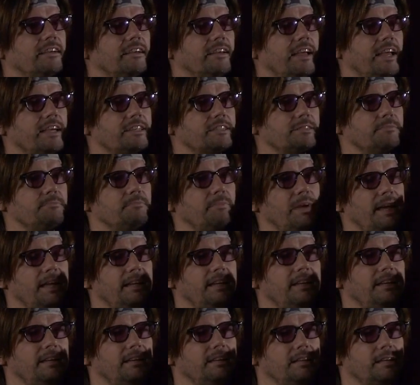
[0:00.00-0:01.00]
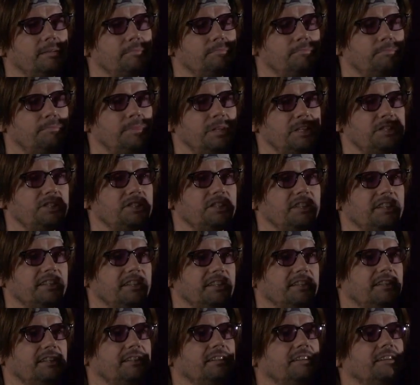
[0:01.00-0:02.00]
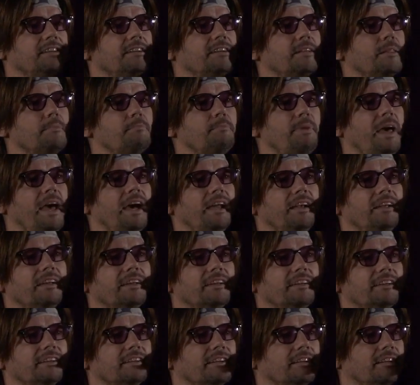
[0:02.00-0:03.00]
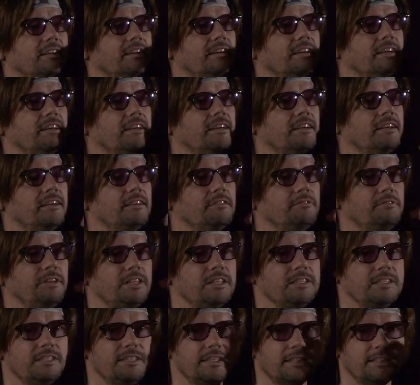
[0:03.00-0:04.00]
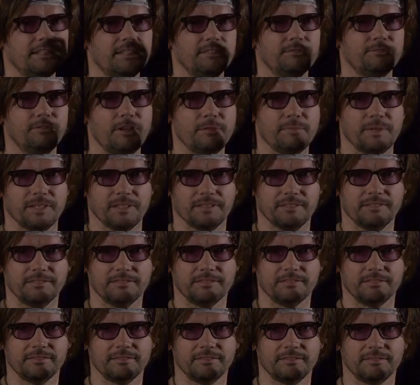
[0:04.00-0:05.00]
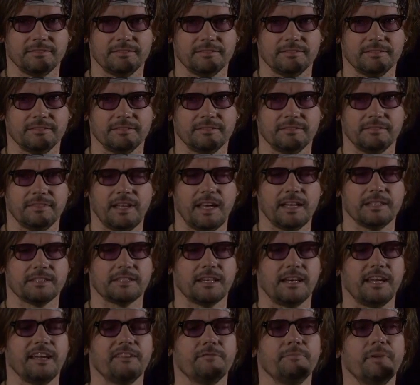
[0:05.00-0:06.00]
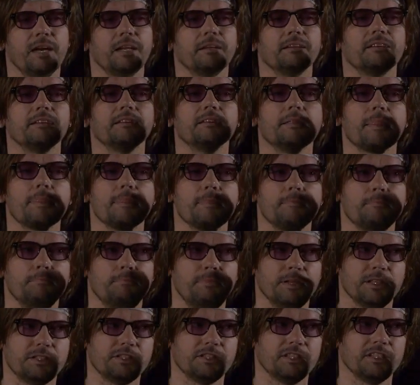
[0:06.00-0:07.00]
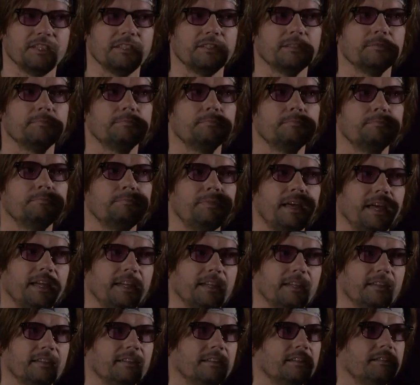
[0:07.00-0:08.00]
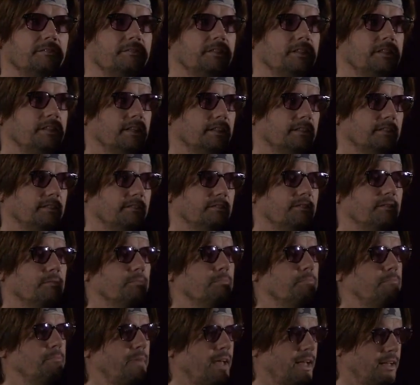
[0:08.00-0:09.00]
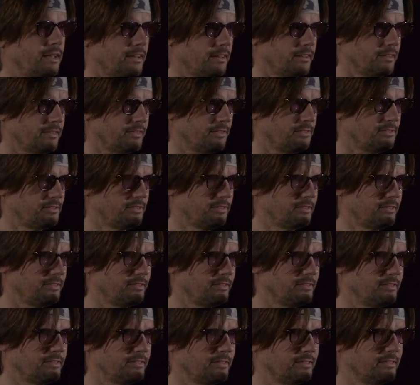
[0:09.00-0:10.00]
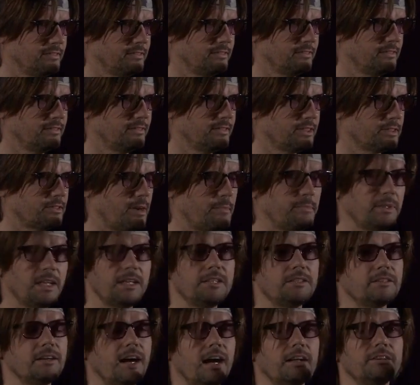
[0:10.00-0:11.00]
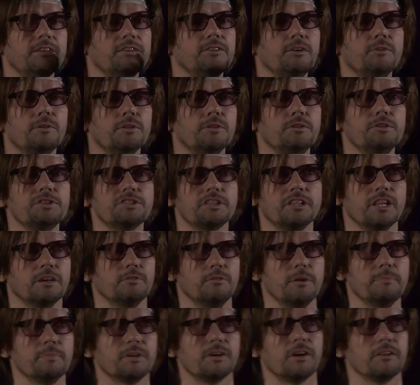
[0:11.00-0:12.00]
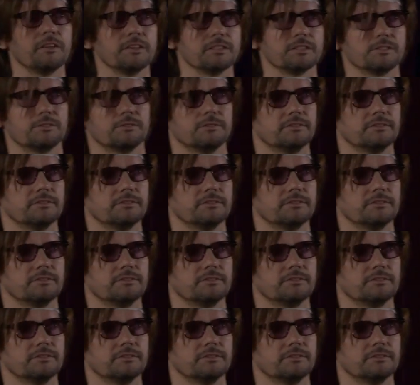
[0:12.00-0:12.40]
as many bitchy, petty, vindictive women as I have met bitchy, petty, vindictive men. So I'm under no illusion that women are all these,